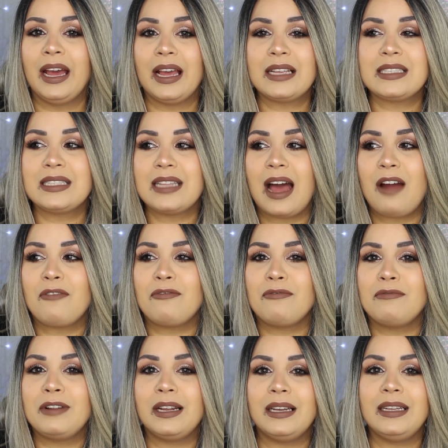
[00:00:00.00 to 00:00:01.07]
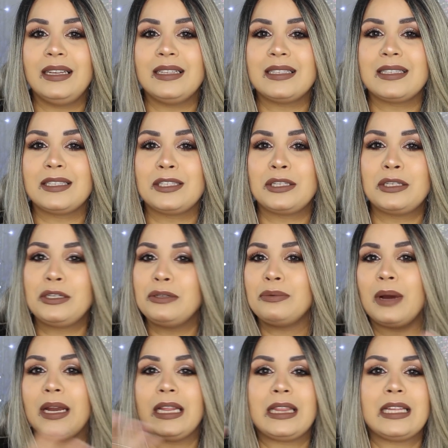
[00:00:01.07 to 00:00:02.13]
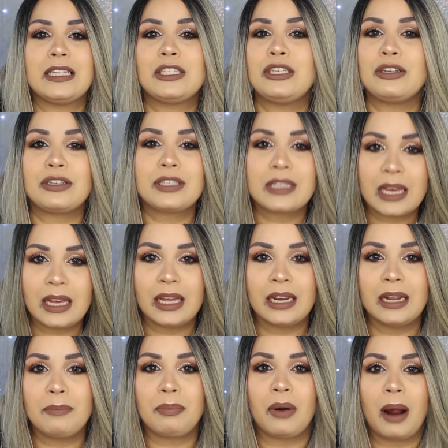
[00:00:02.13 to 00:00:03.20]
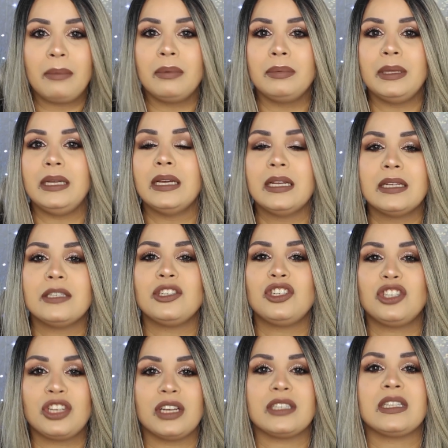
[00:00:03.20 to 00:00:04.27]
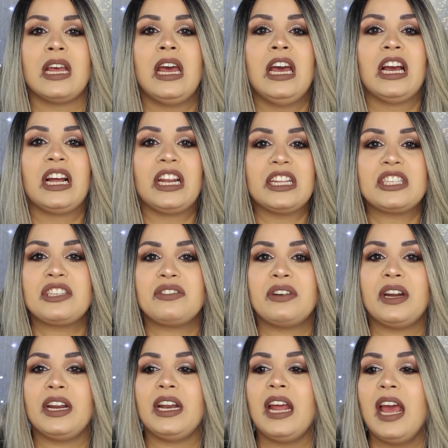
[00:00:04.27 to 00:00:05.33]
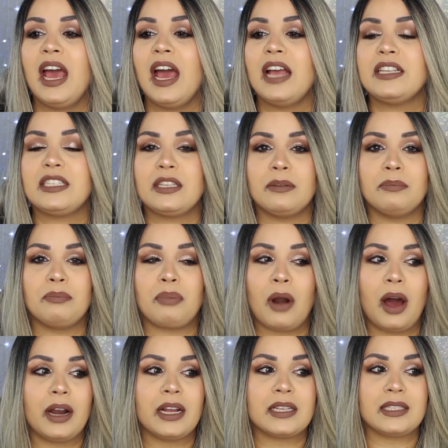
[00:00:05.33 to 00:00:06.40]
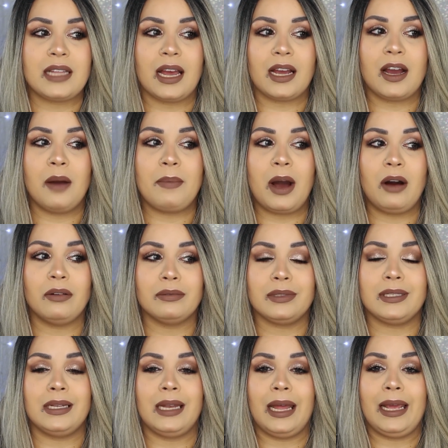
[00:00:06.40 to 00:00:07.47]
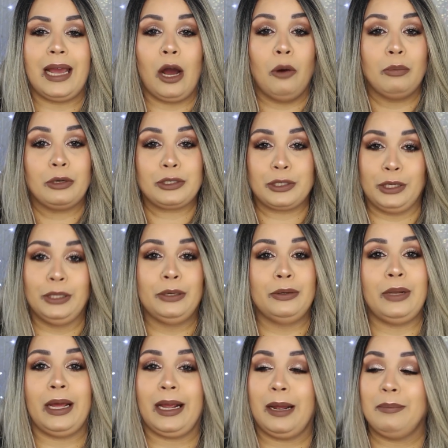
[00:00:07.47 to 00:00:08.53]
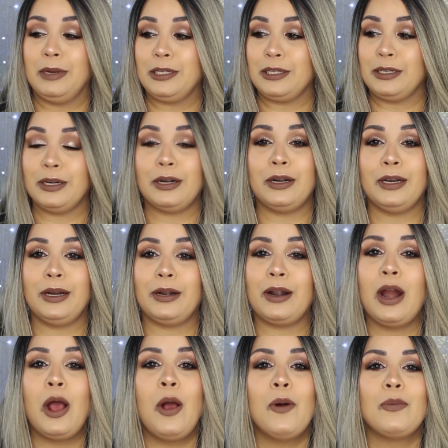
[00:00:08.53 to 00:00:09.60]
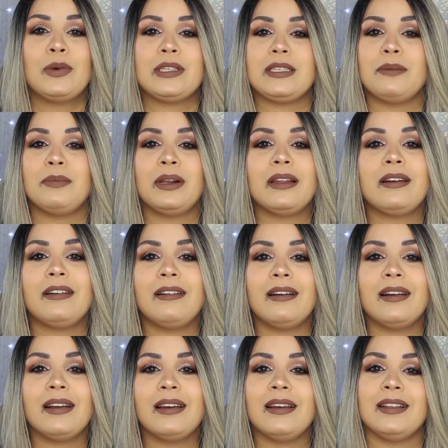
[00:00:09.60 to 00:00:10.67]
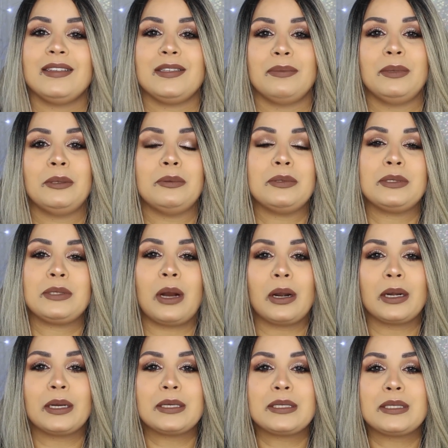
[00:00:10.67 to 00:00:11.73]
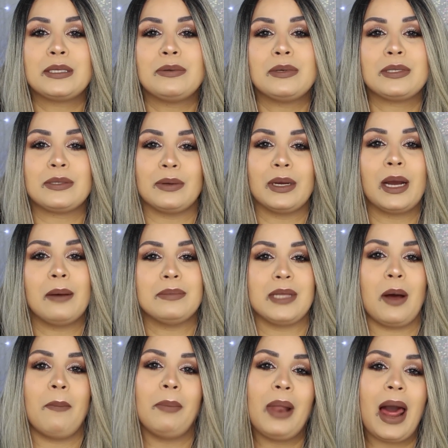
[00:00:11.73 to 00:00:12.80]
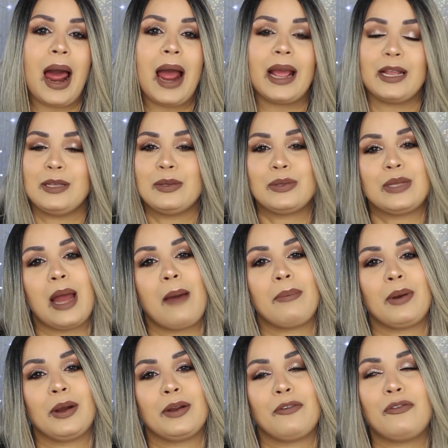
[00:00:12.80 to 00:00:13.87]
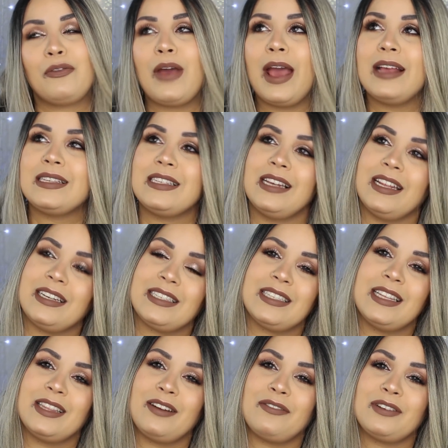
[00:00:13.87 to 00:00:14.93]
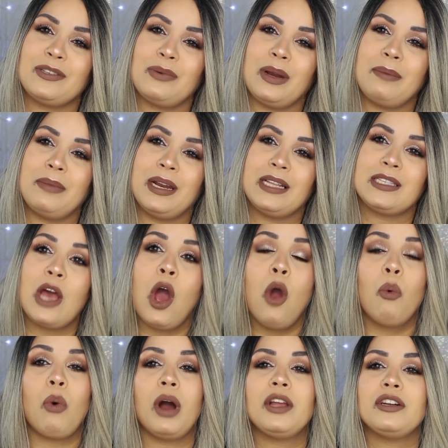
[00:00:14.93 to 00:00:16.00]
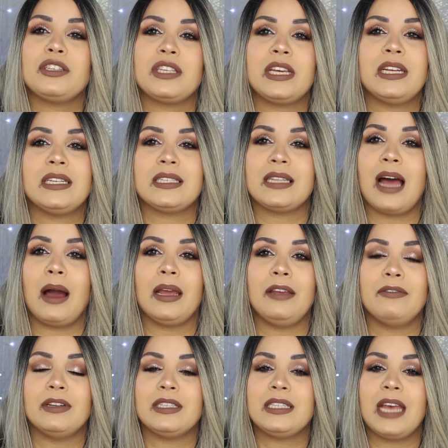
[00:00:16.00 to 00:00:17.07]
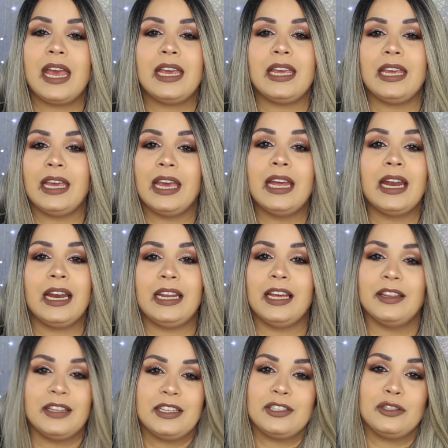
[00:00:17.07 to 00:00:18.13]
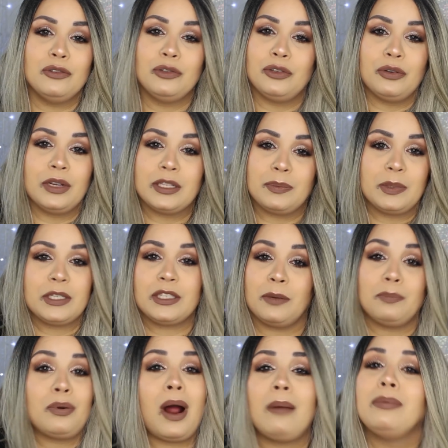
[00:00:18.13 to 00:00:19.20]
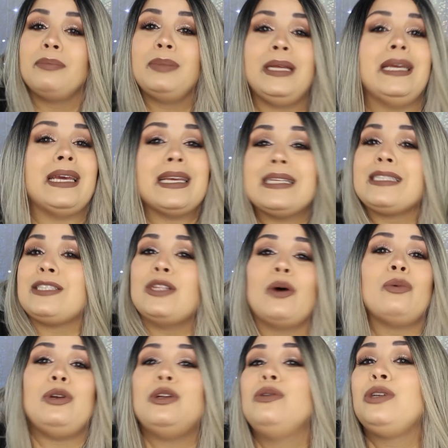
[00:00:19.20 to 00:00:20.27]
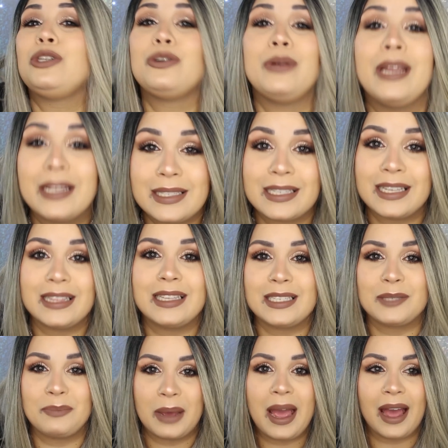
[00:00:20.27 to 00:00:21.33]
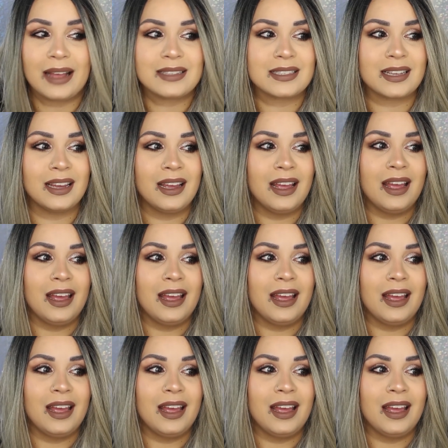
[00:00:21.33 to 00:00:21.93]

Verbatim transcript: It's not really to do anything to your skin. It probably is just glycerin and some products that come out like Elmer's glue, like I mentioned earlier, with some glitter on it and some little darkness to it so it comes out black, and you slap it on your face, you let it sit there for 20 minutes while your skin is not even taking in any of these nutrients because there probably is no nutrients in this mask.